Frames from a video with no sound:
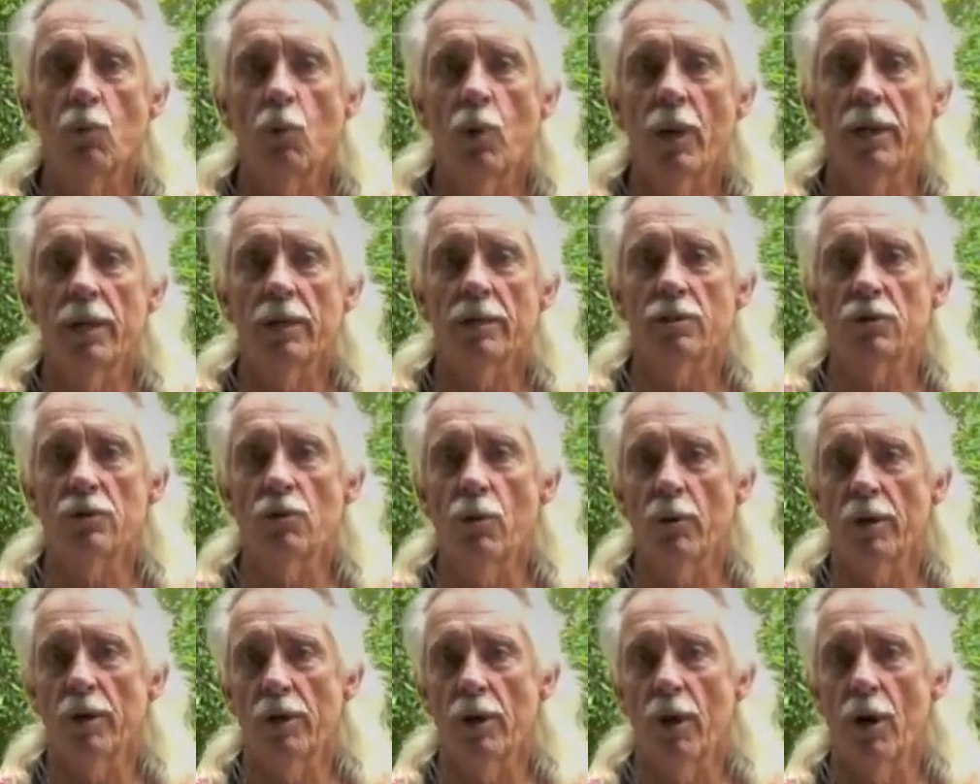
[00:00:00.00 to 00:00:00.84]
to what is
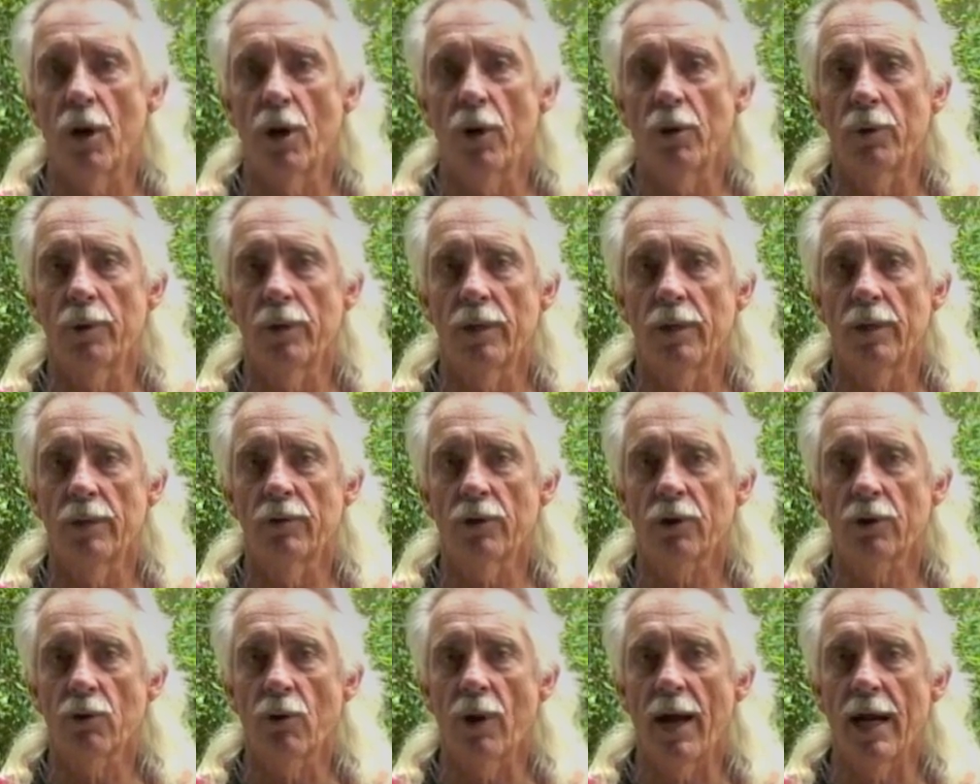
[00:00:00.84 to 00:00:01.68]
going on
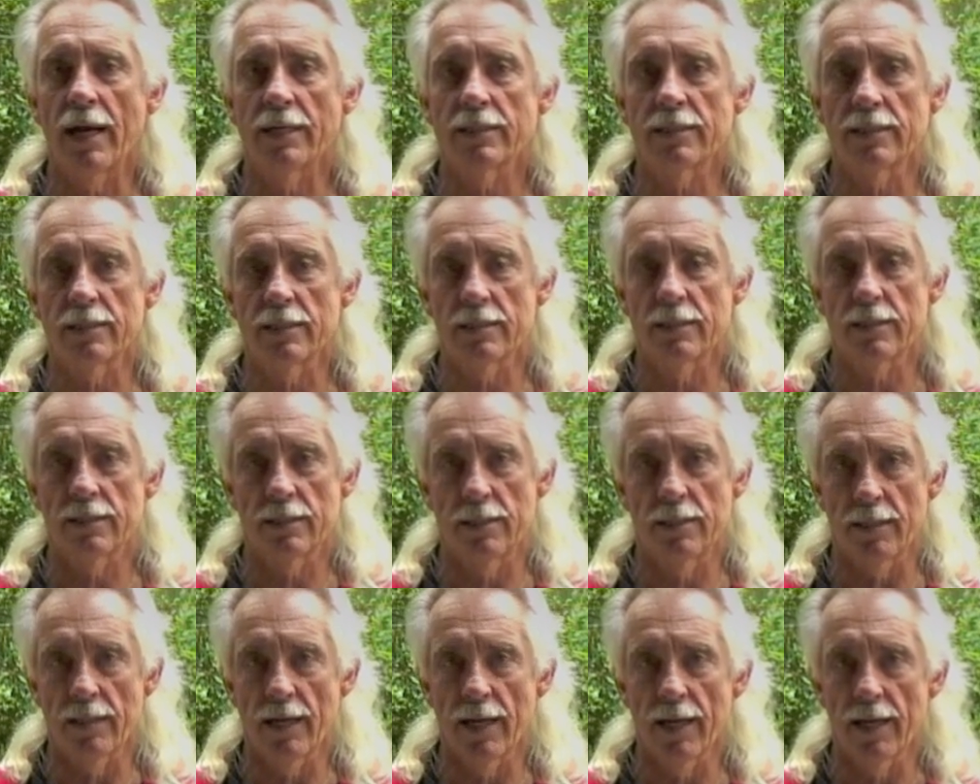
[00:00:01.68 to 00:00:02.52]
in the
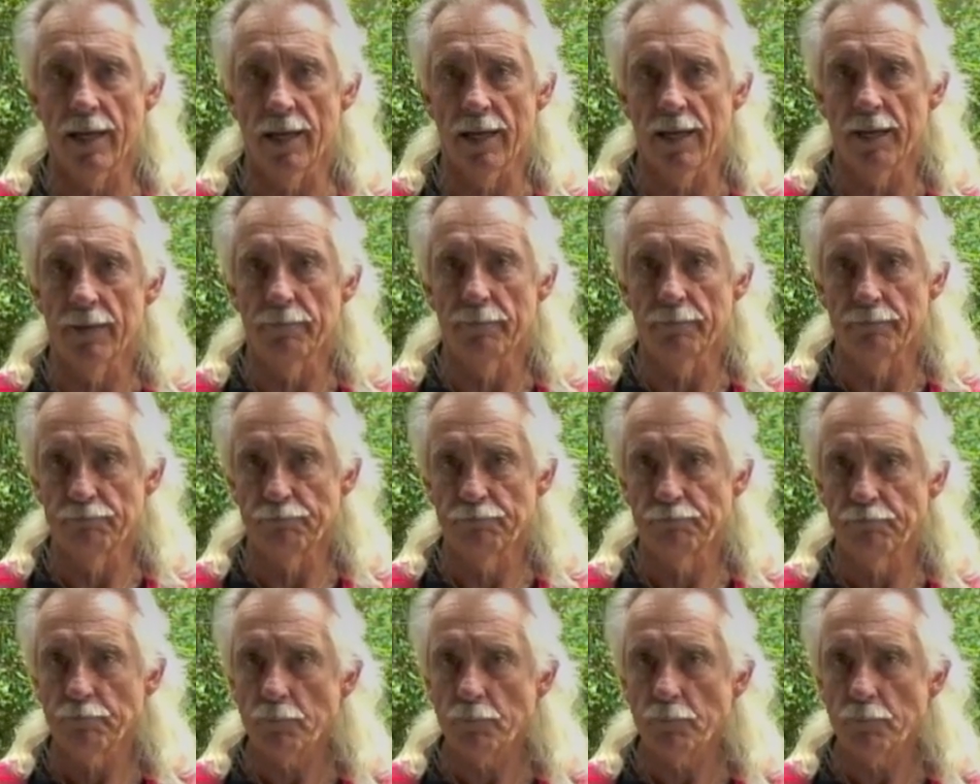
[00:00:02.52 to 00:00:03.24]
crisis today